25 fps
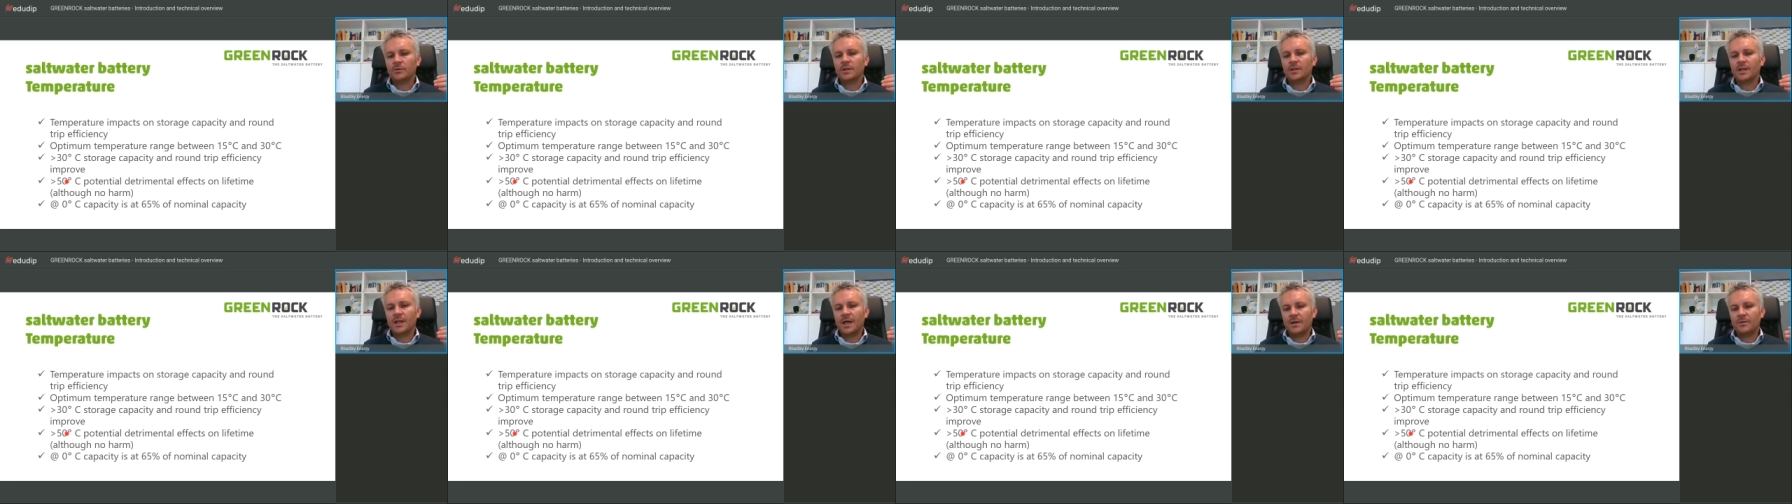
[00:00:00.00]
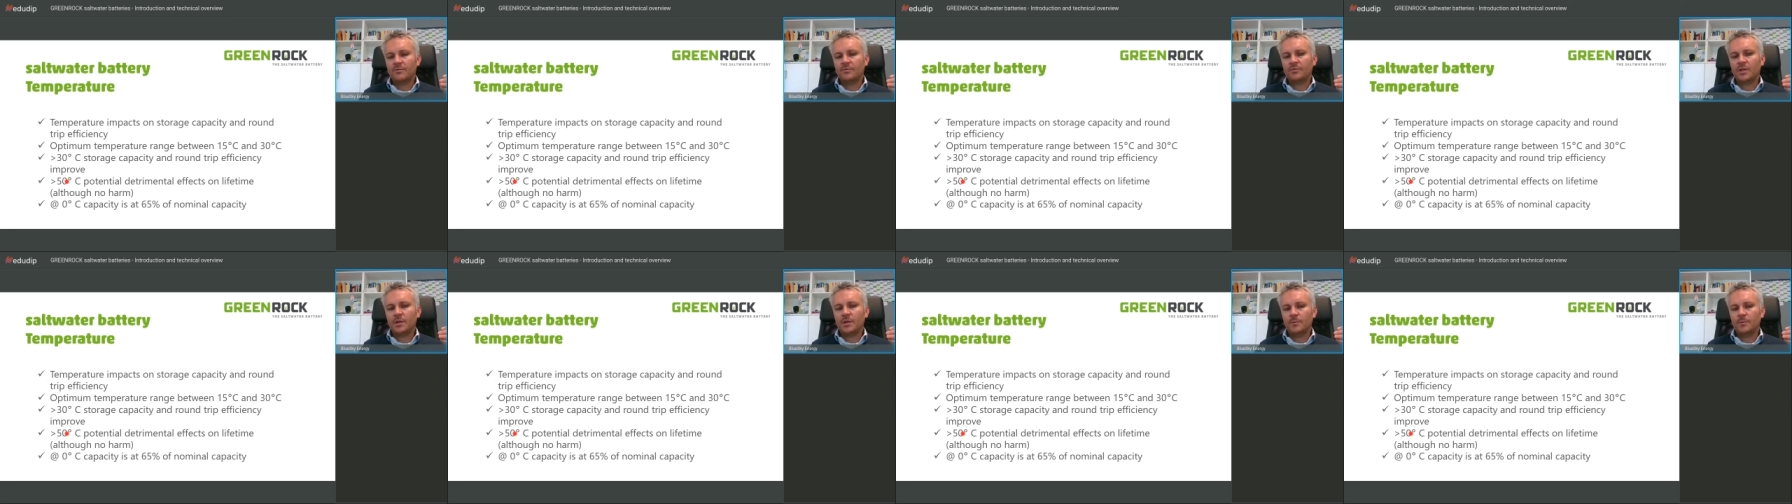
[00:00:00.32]
50
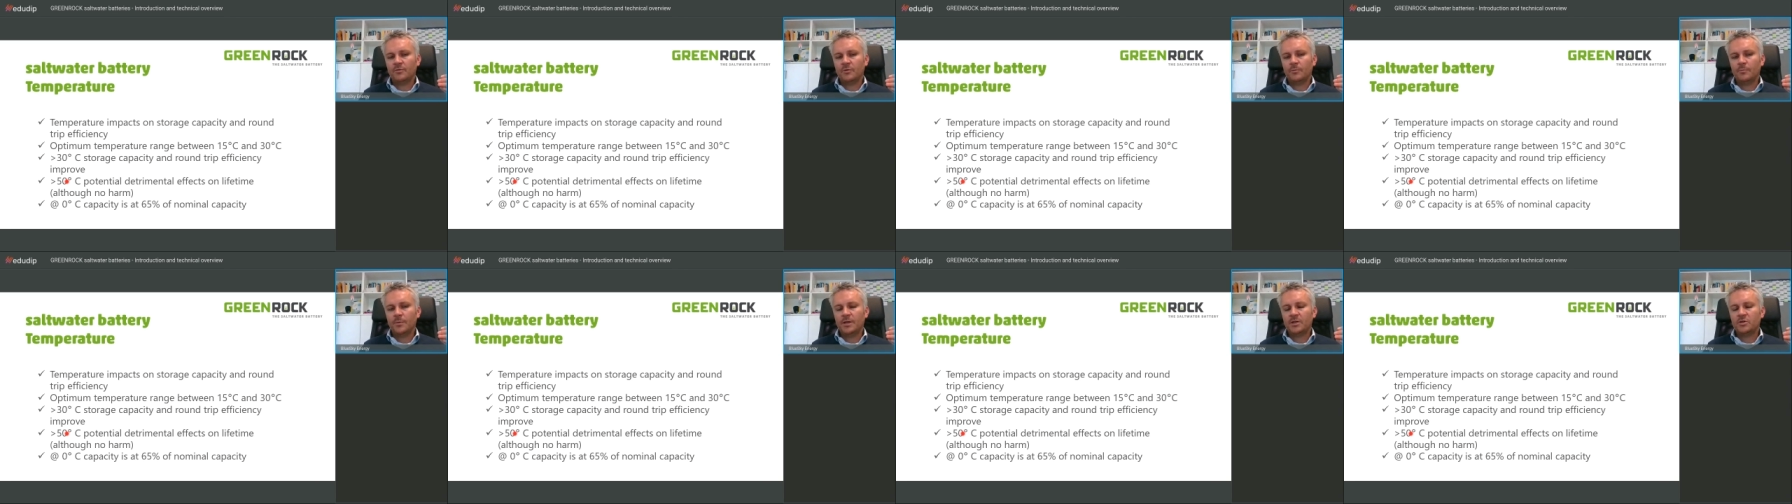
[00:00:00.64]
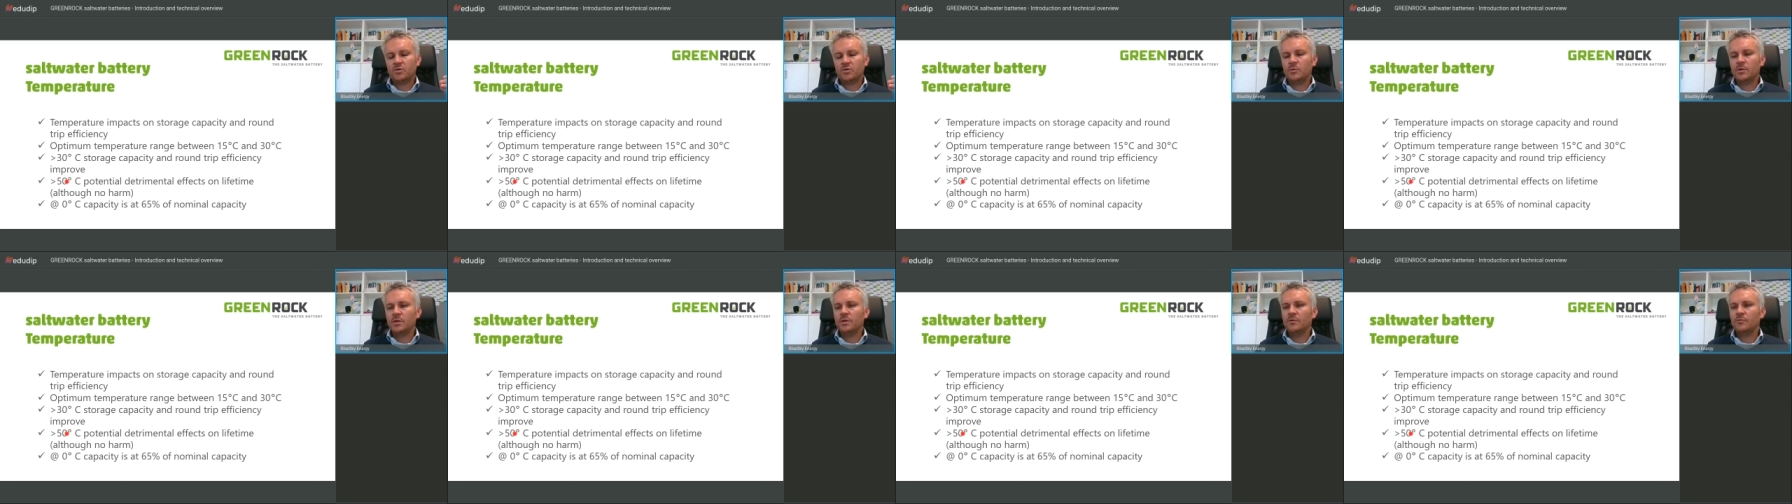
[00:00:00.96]
degrees
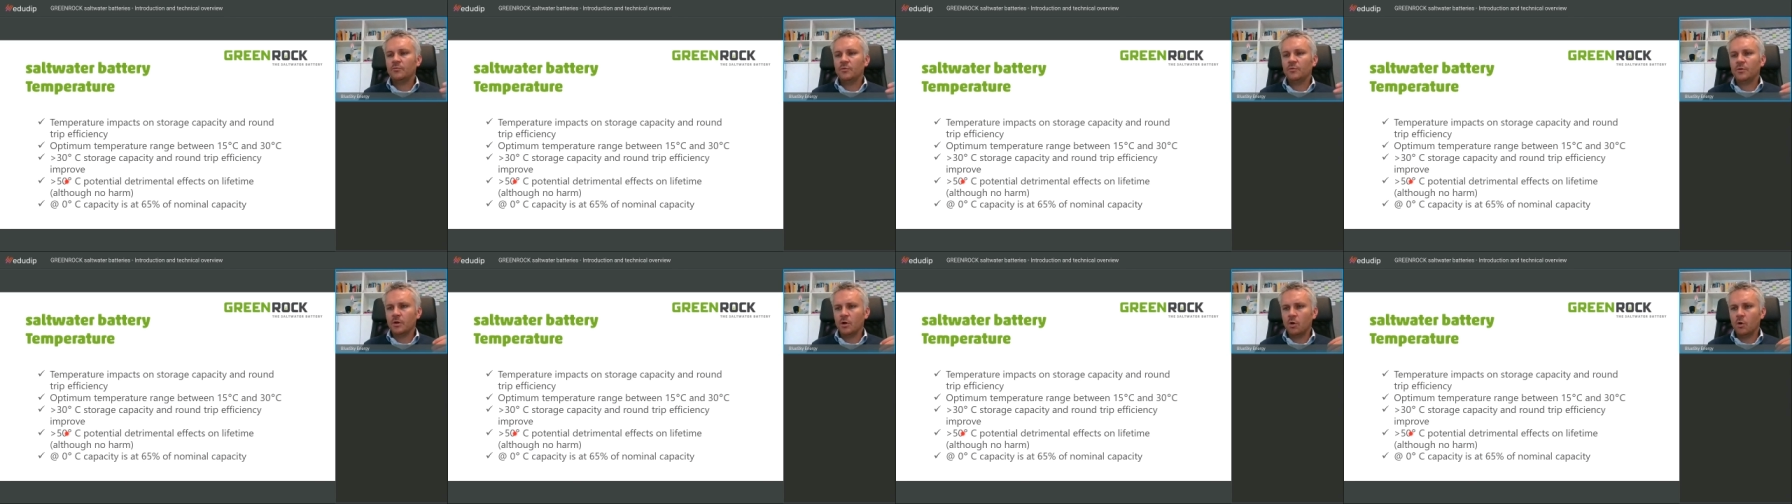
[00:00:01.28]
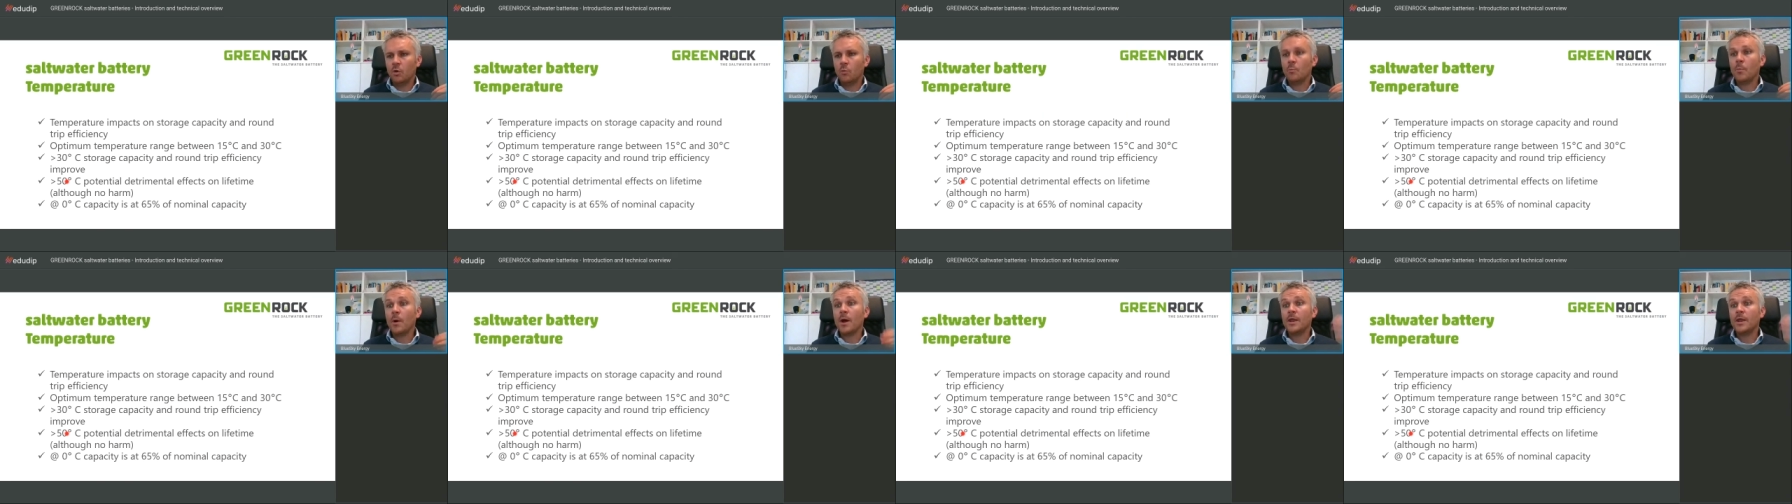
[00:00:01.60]
centigrade, and
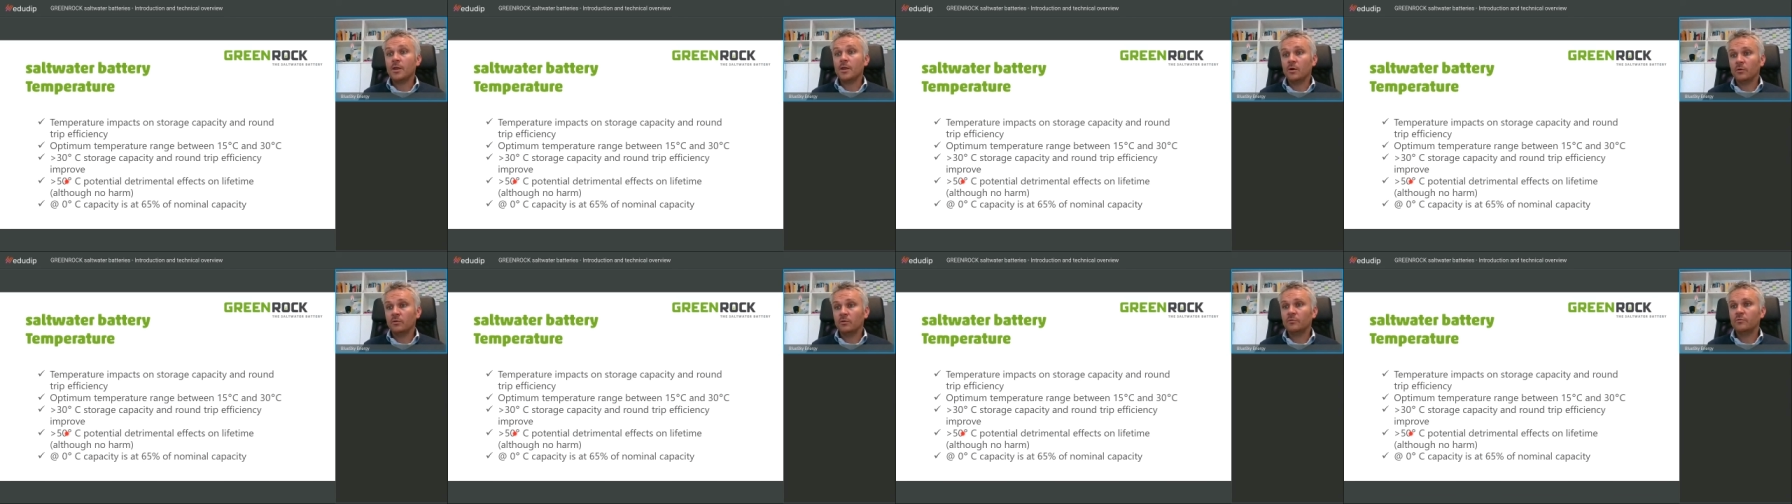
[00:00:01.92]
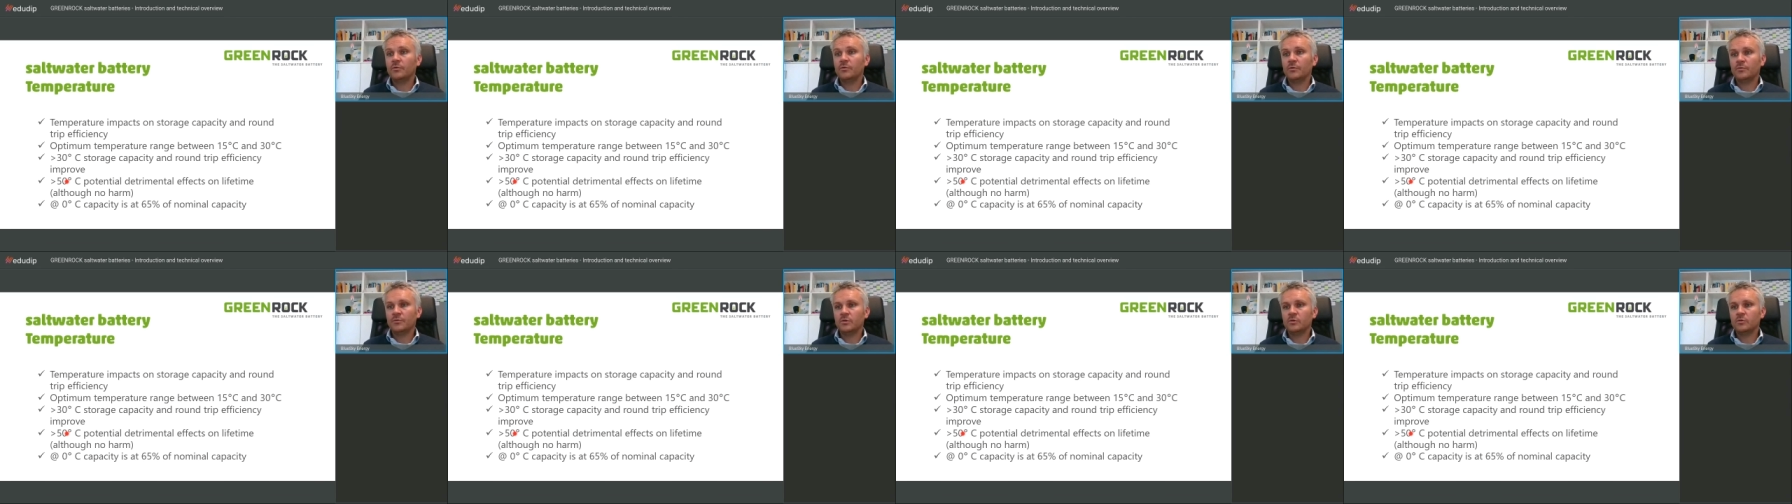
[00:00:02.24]
therefore we spec
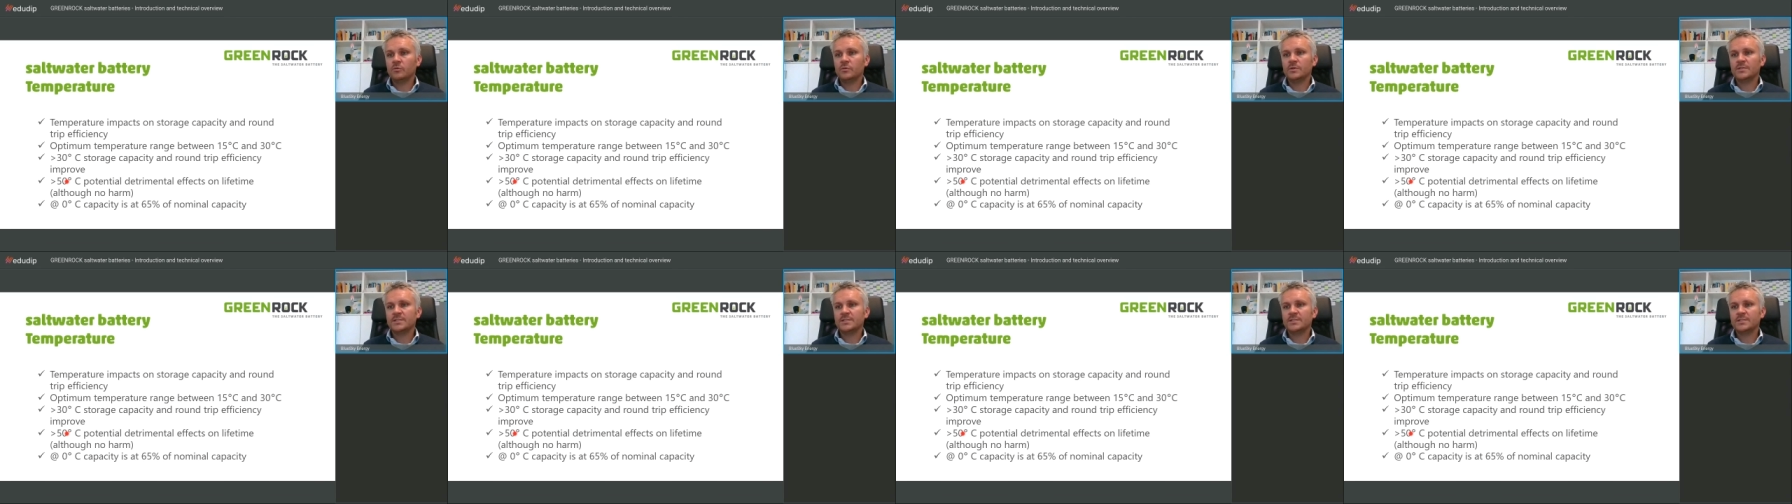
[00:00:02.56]
it